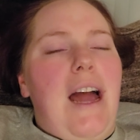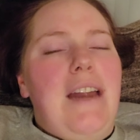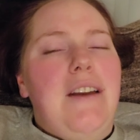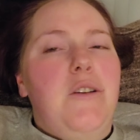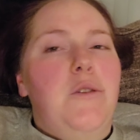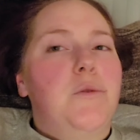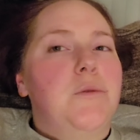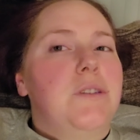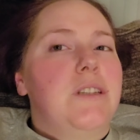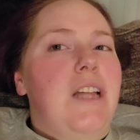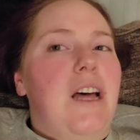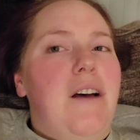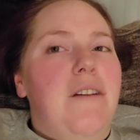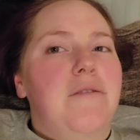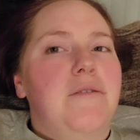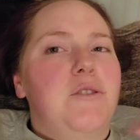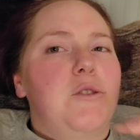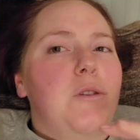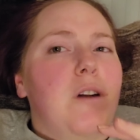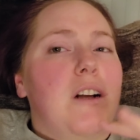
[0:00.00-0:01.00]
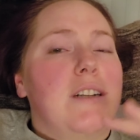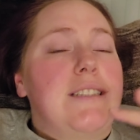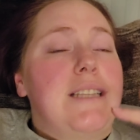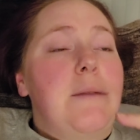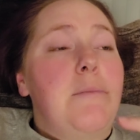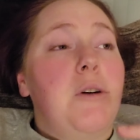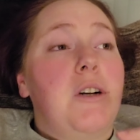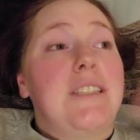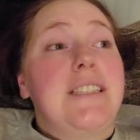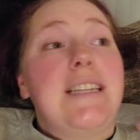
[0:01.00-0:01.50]
I don't love drugs
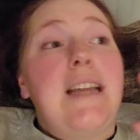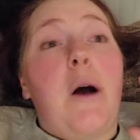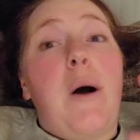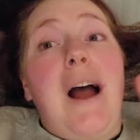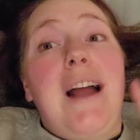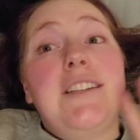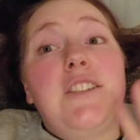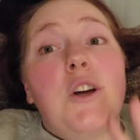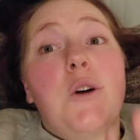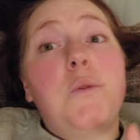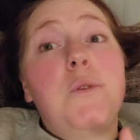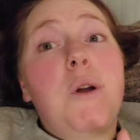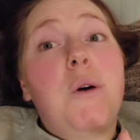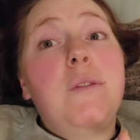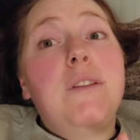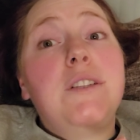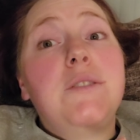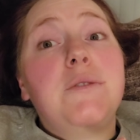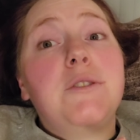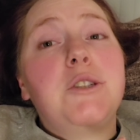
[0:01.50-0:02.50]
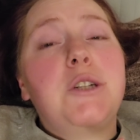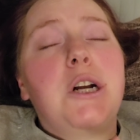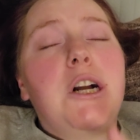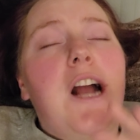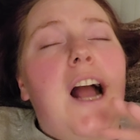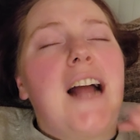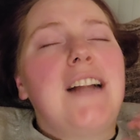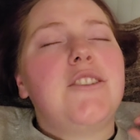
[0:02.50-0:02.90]
in books. Now, I don't know this for sure.